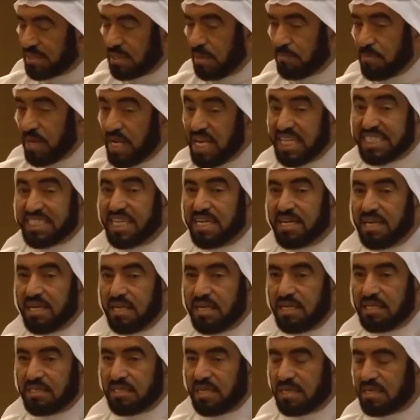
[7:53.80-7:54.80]
as a
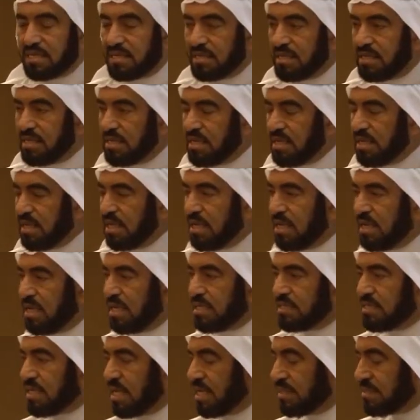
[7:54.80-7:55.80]
military leader.
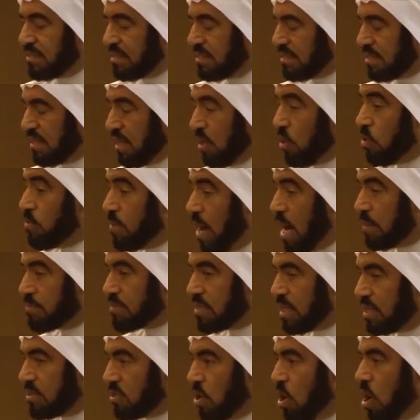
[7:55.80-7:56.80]
He said,
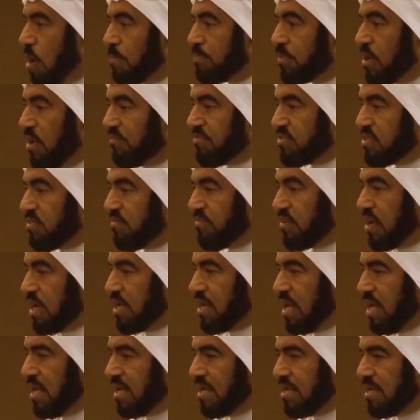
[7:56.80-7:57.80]
Hubab said, Oh, Prophet of
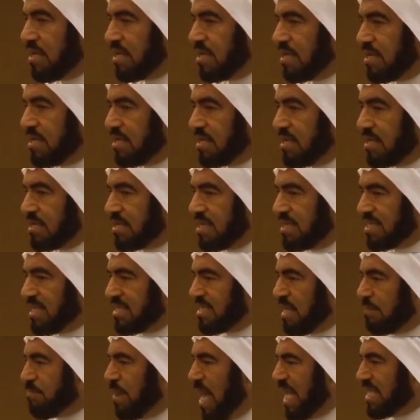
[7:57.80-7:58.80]
Allah,
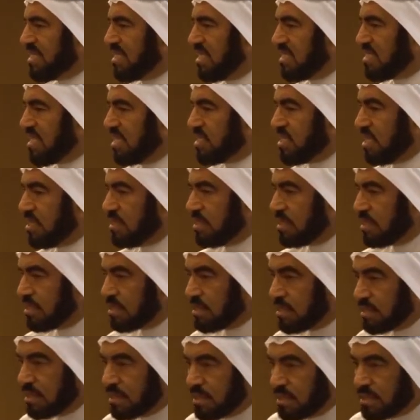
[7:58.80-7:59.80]
this is a bad
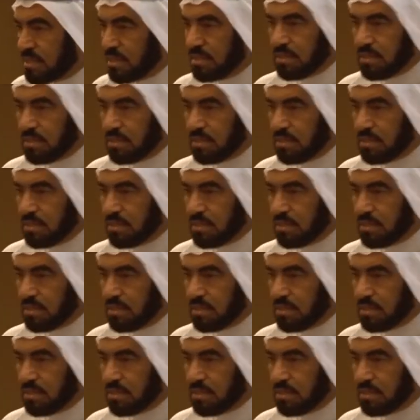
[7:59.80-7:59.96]
decision.